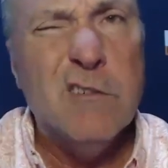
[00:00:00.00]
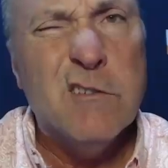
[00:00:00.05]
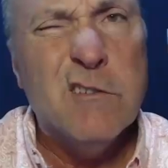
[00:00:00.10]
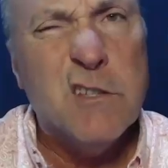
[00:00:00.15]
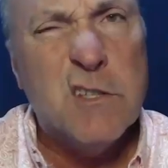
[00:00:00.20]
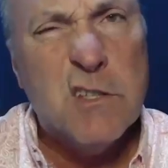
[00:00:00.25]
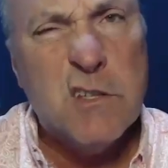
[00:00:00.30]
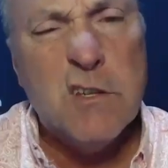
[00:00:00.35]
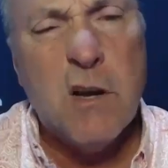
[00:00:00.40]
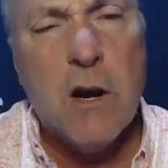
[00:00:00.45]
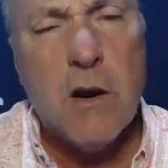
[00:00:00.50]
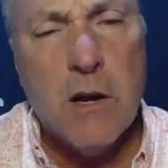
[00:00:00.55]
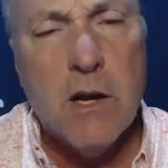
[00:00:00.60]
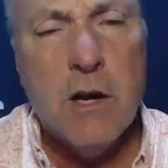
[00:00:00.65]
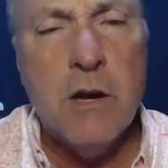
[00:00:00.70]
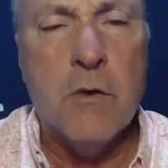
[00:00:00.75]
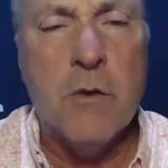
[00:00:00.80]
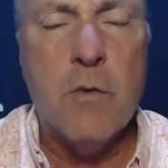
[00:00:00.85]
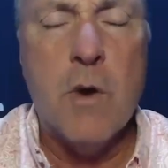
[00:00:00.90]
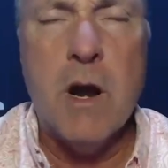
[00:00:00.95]

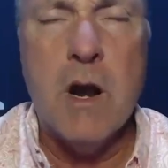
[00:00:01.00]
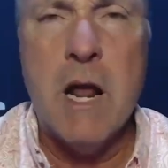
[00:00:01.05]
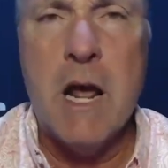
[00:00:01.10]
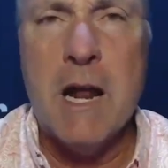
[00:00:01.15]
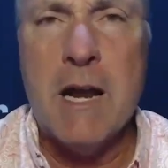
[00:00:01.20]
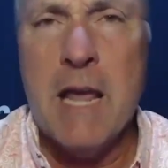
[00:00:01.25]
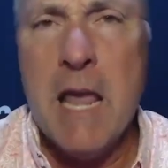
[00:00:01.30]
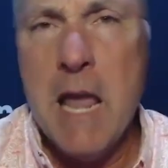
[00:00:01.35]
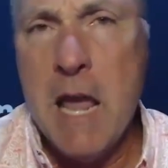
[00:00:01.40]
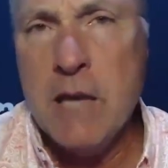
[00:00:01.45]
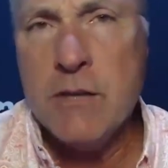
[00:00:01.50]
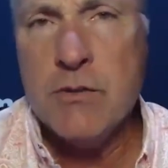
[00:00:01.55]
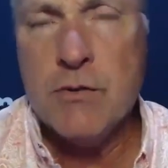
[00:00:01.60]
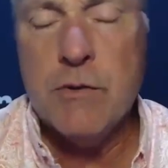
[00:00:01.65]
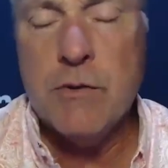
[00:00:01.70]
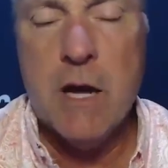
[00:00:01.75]
starting to run out of gas,